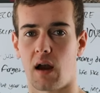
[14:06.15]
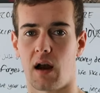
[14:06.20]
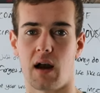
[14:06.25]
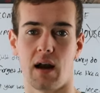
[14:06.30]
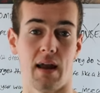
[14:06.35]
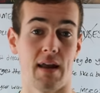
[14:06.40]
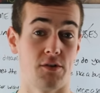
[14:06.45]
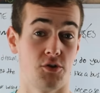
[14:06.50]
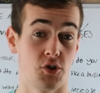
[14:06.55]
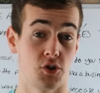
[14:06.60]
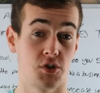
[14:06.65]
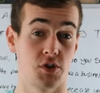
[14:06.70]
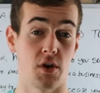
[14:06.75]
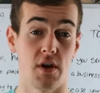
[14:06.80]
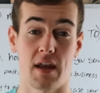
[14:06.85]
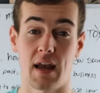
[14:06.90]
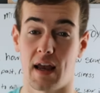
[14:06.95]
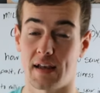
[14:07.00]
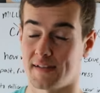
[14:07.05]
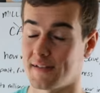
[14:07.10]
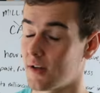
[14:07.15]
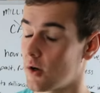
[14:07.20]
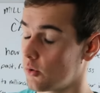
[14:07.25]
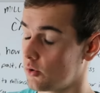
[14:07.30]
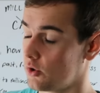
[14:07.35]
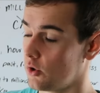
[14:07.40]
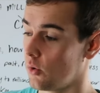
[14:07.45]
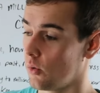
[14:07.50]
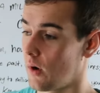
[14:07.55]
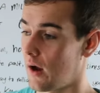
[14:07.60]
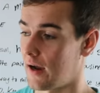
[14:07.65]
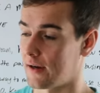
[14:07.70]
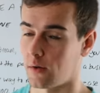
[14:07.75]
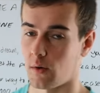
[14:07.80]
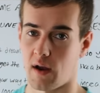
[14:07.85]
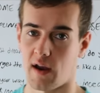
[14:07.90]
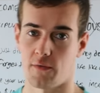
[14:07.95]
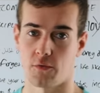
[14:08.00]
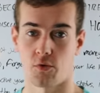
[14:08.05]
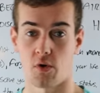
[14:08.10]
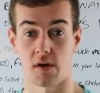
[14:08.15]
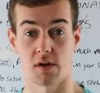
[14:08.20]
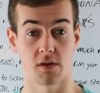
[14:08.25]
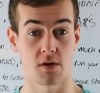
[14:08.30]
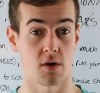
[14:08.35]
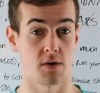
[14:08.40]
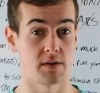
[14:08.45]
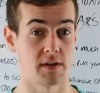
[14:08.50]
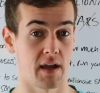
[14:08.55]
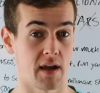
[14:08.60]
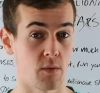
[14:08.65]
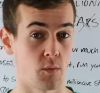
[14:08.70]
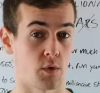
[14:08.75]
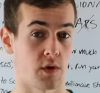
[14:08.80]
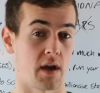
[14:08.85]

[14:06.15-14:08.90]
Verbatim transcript: uh, and just so you guys know too, I don't have credit card debt.